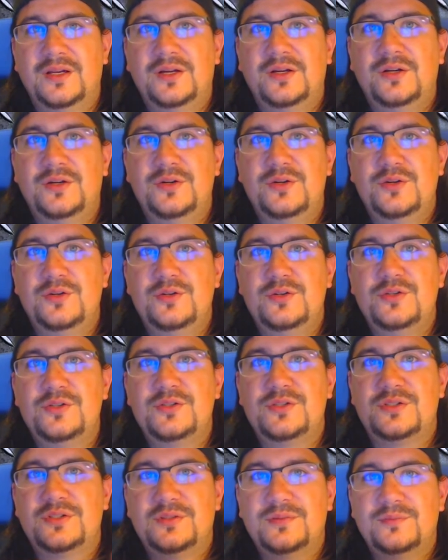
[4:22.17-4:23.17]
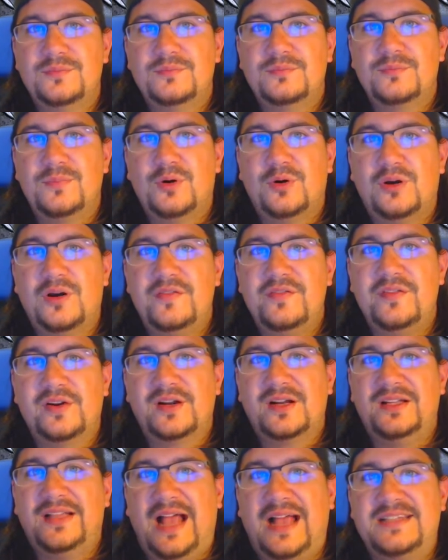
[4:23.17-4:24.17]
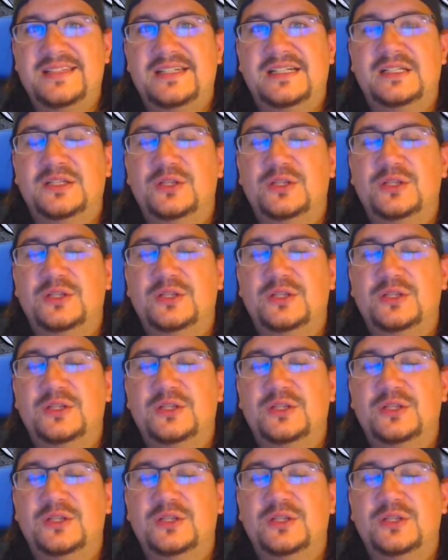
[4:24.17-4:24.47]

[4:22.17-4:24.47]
who's more of your classic